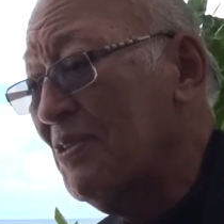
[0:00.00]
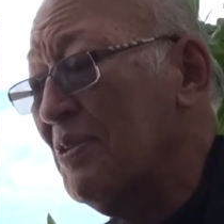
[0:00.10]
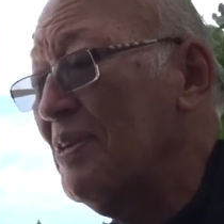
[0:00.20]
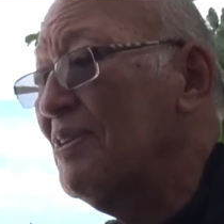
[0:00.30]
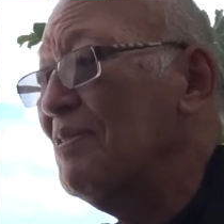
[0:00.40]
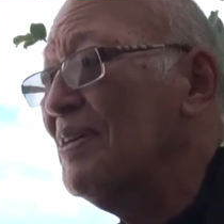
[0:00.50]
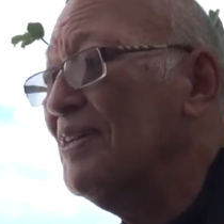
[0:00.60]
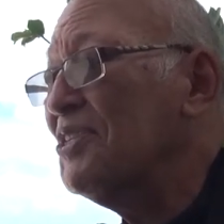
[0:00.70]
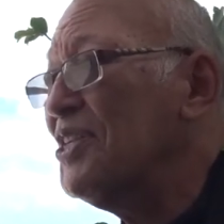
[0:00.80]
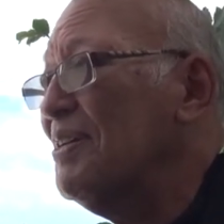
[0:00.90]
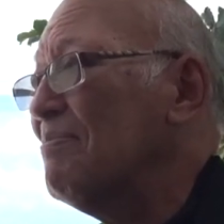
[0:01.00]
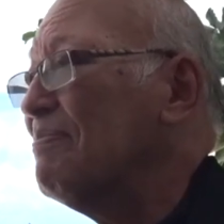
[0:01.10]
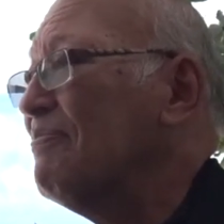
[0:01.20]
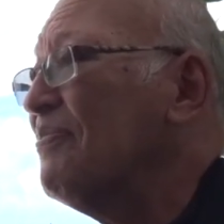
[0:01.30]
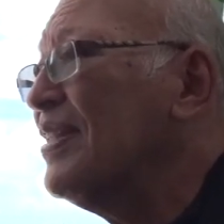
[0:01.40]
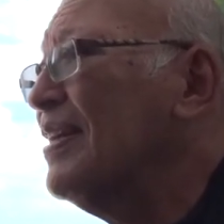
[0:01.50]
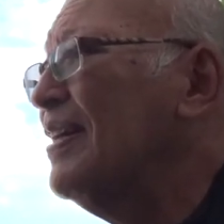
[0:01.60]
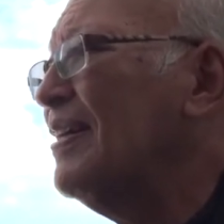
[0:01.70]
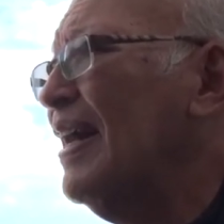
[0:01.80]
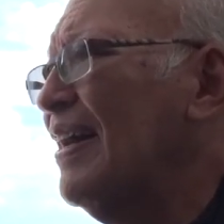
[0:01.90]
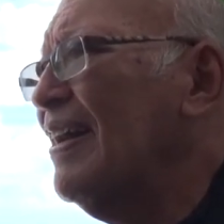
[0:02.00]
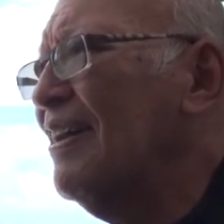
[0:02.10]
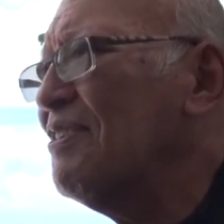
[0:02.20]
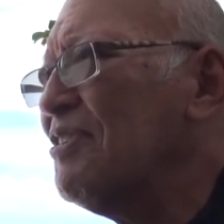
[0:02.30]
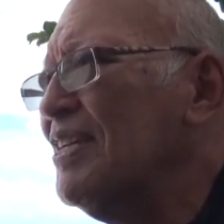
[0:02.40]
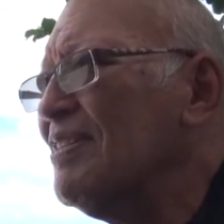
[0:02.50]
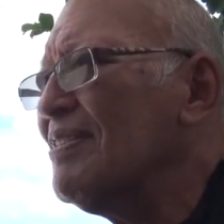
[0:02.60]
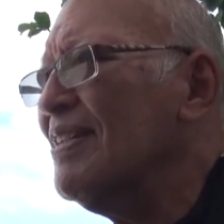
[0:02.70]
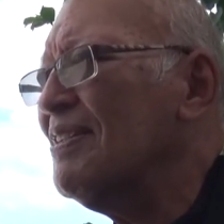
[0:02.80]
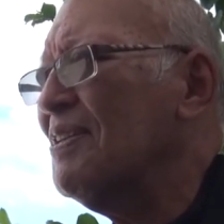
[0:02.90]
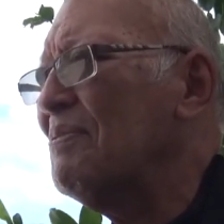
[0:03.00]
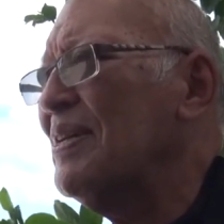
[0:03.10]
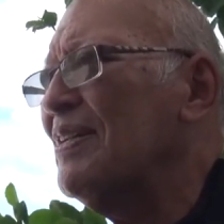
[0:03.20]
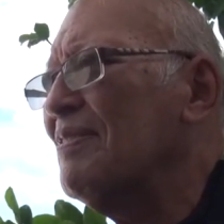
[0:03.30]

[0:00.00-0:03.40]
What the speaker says: know he'll do a good job. I trust that he will.